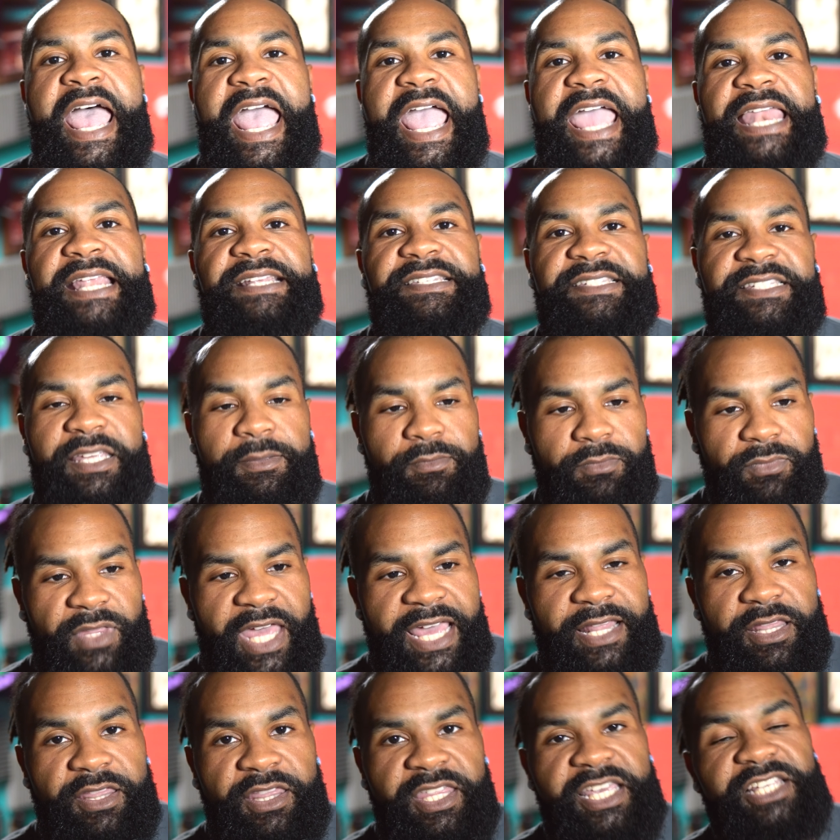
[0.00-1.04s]
And it seemed
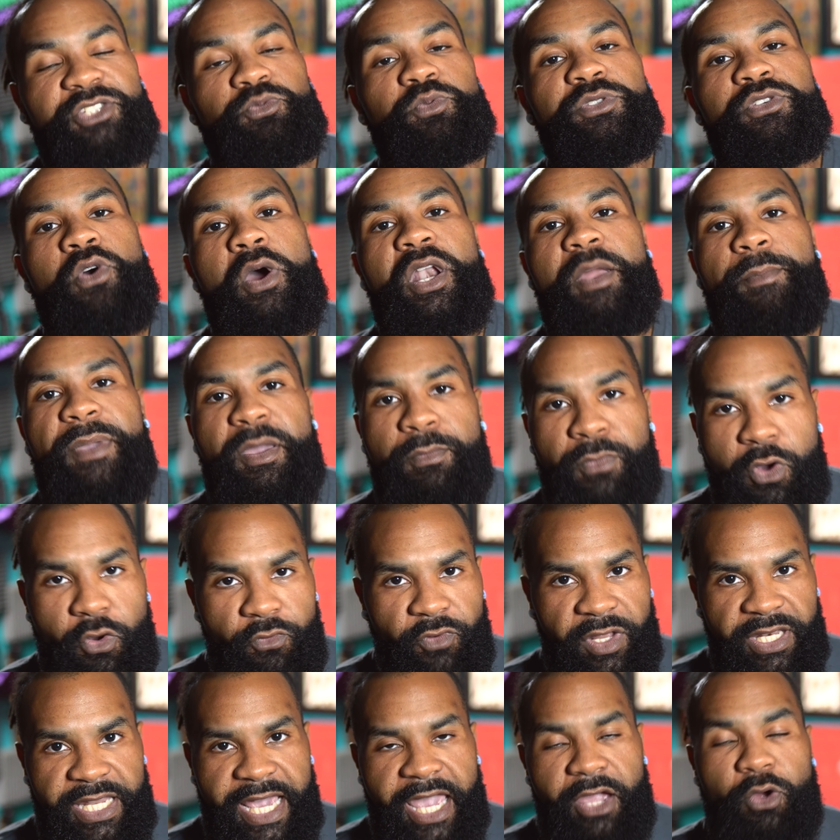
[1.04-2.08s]
that this was going to be
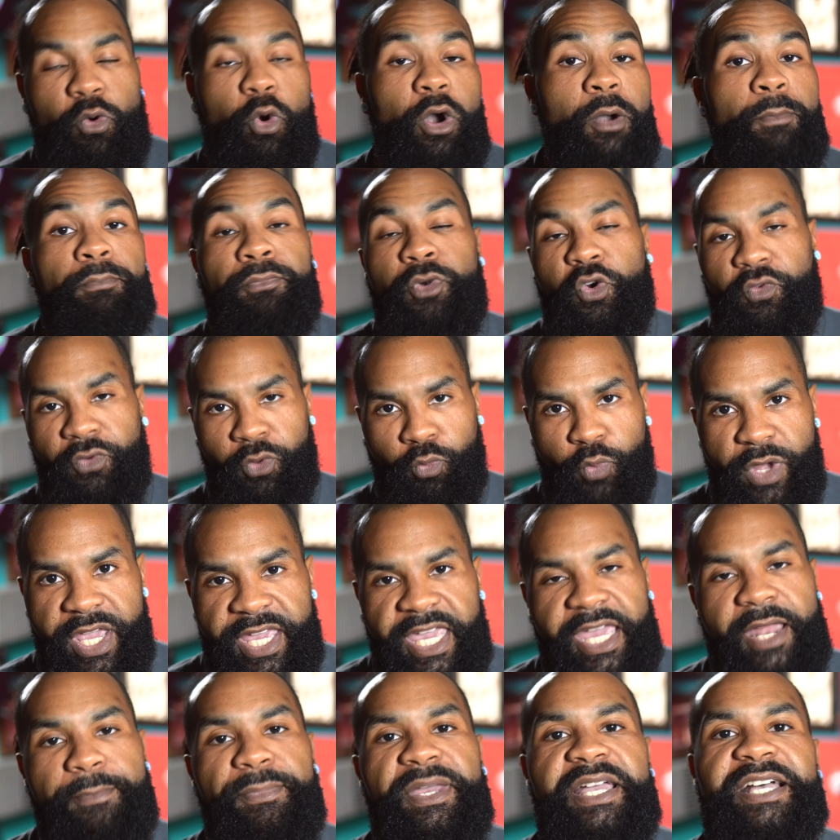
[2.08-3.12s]
moving day or moving
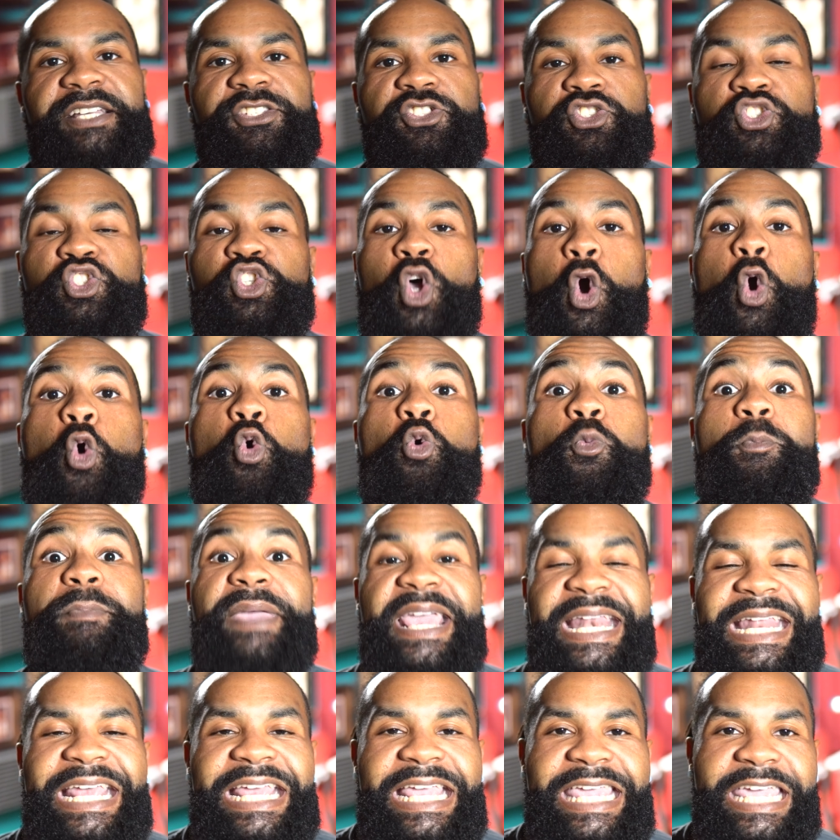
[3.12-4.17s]
weekend, because so
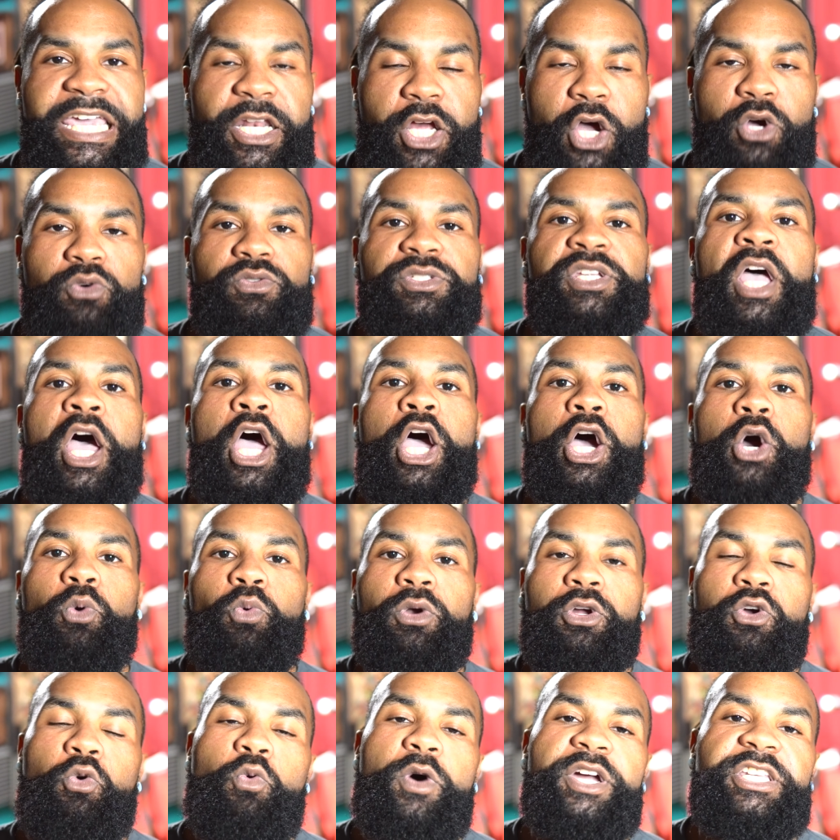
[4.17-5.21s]
many kiddos
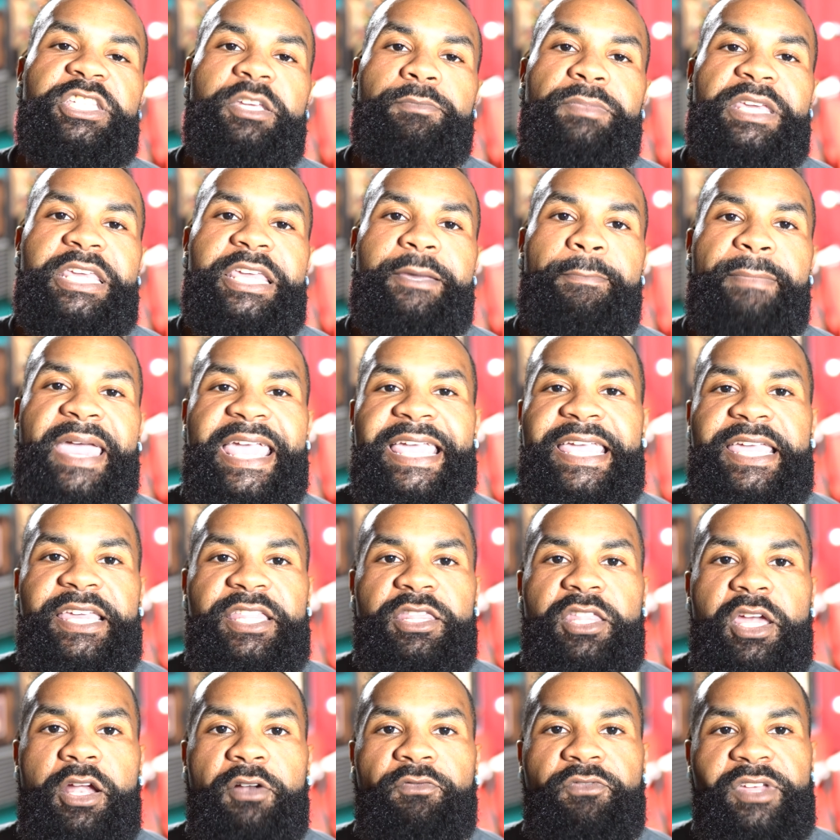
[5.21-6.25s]
were going to be
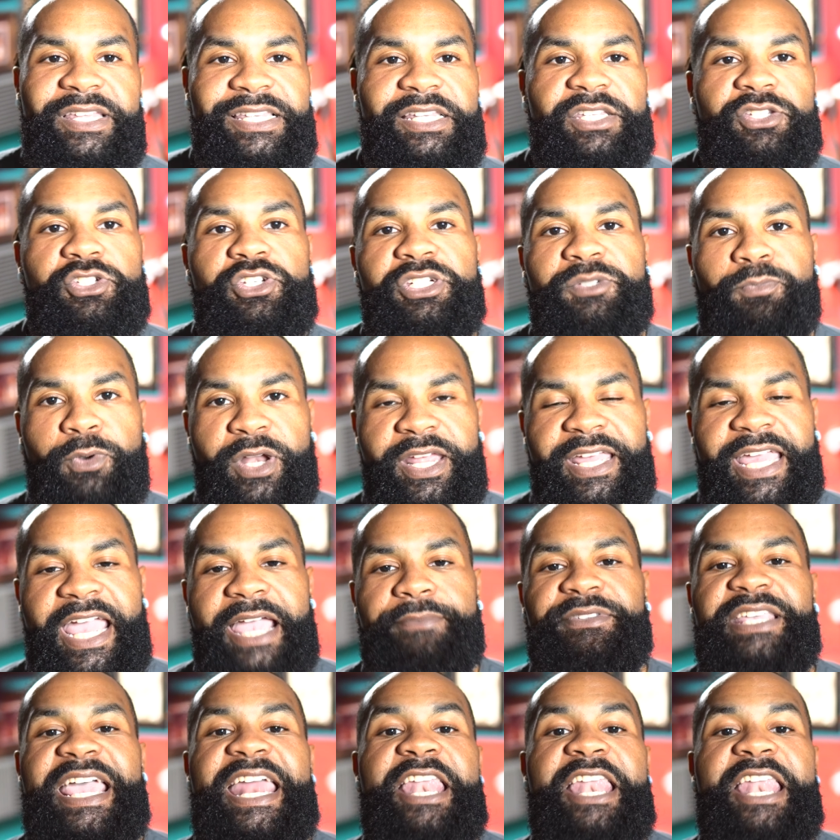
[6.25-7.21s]
making their visits to spring games.